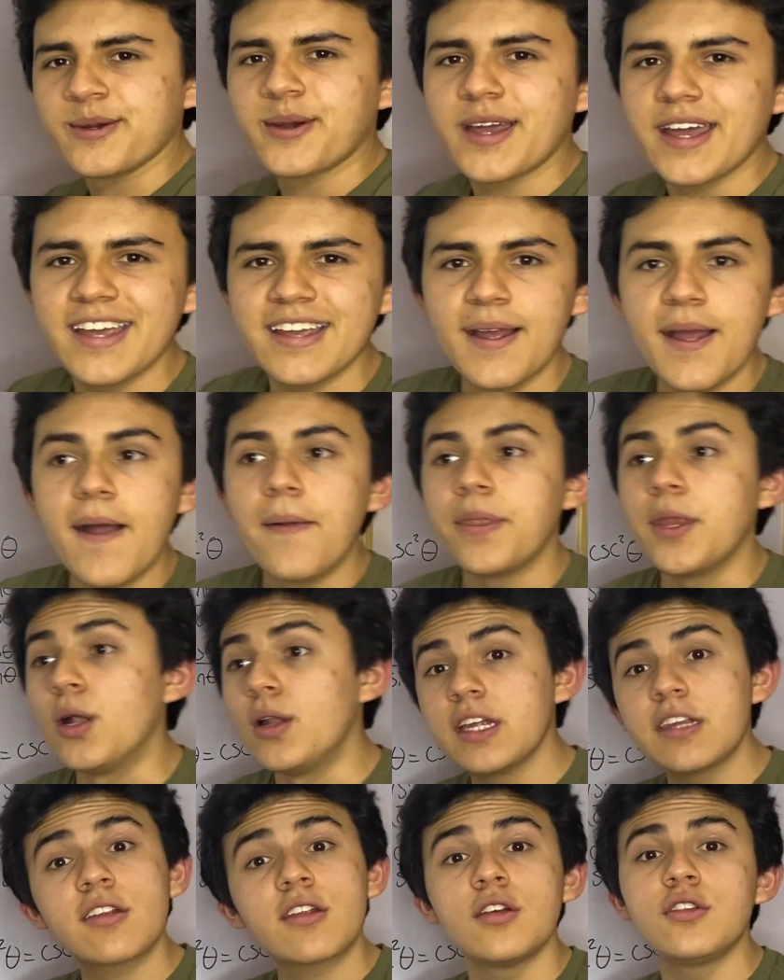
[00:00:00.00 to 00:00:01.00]
okay? Now
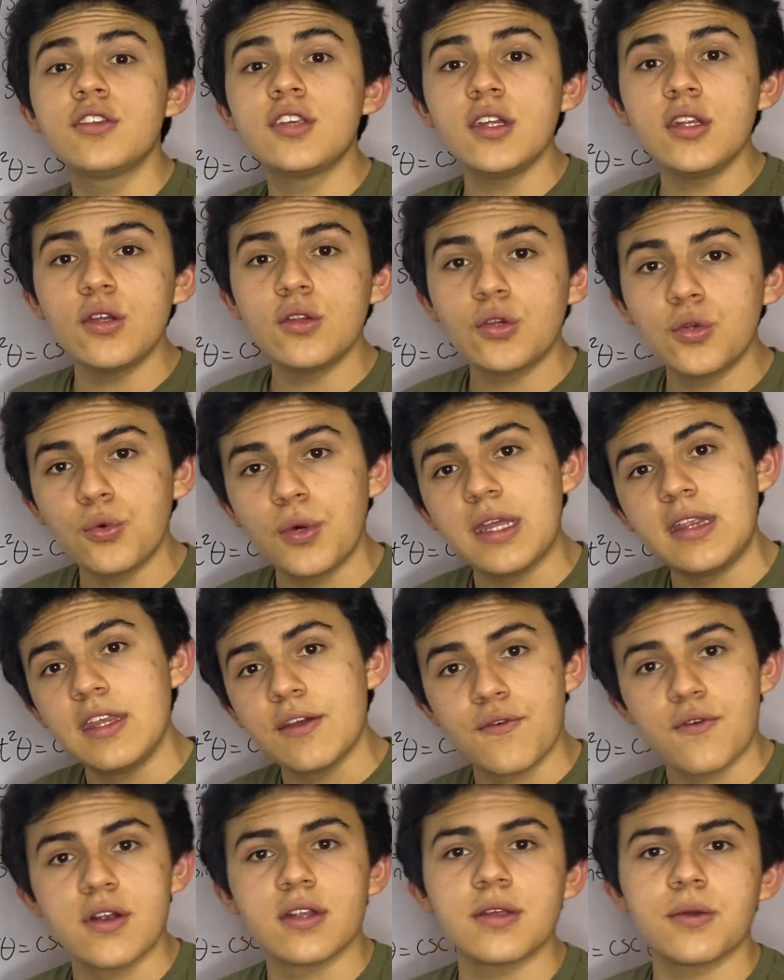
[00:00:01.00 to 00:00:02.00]
let's continue to a
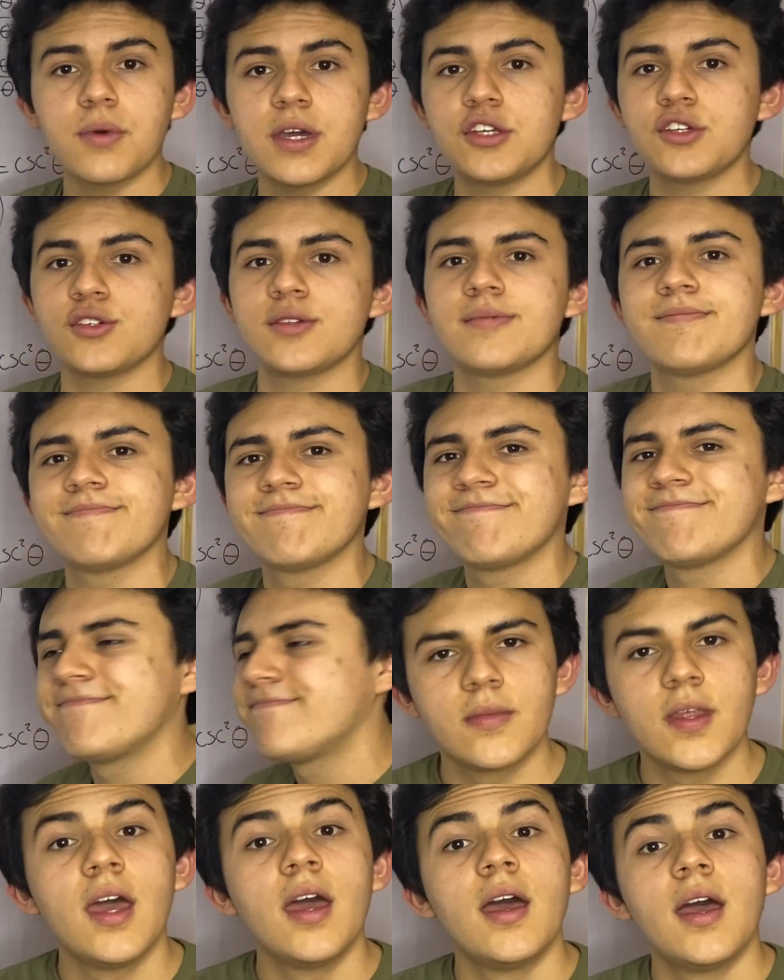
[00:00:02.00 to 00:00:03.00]
different equation.
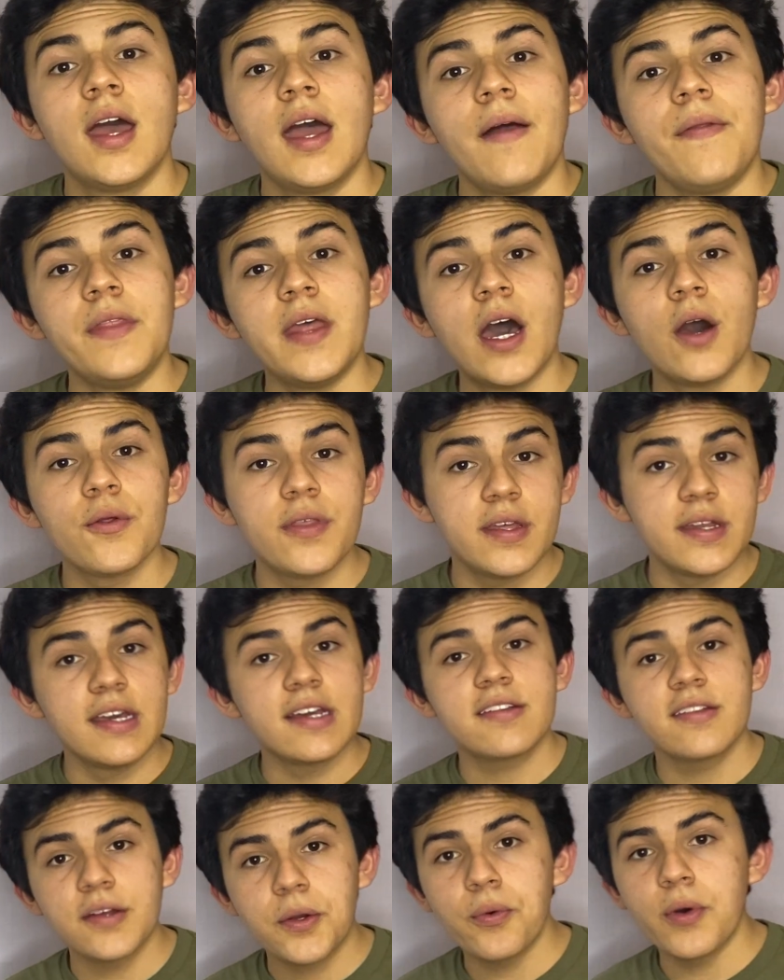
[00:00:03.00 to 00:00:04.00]
Now the
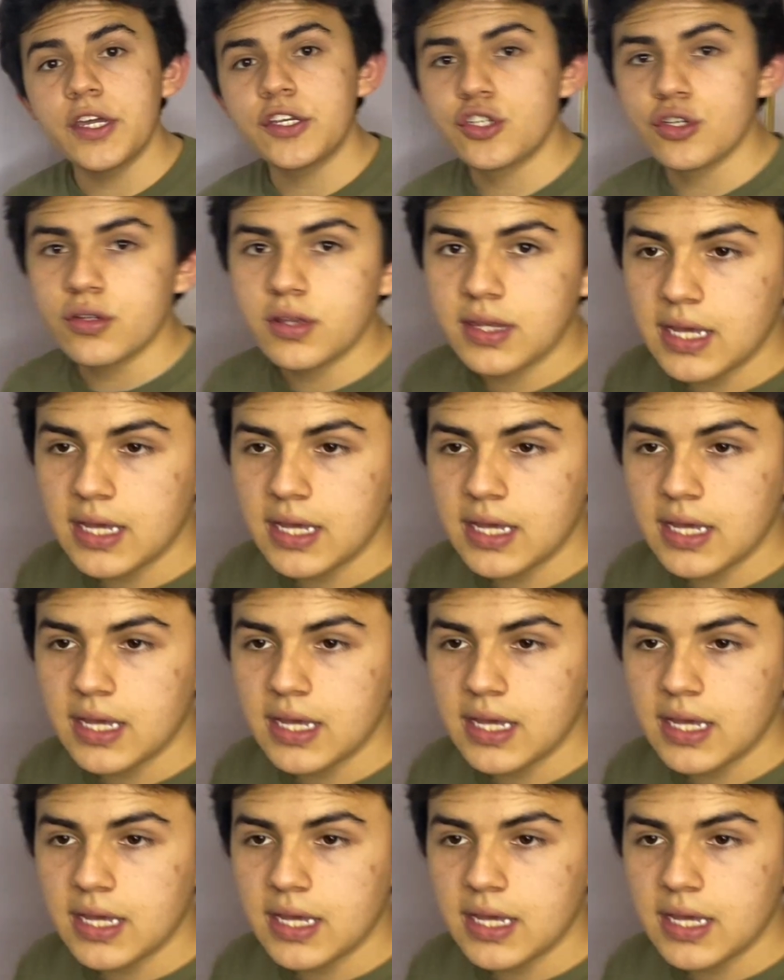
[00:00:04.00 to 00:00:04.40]
next equation